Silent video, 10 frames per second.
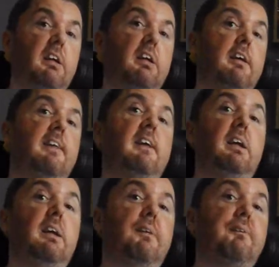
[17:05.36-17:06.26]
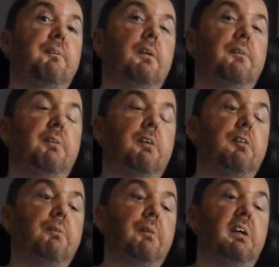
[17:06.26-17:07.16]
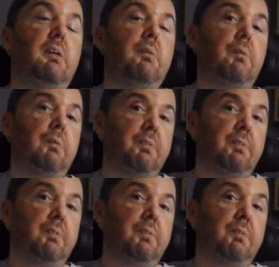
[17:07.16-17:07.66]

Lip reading: I think it might be sweet corn